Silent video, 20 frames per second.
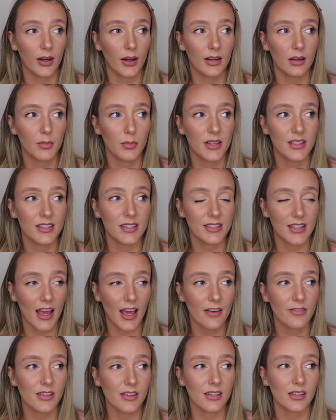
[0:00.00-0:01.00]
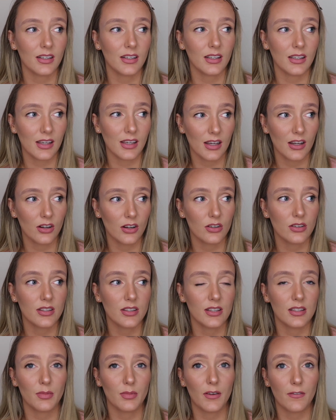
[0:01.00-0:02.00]
it'll be 7 years
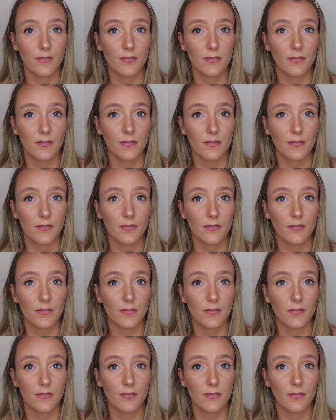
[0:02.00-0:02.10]
since my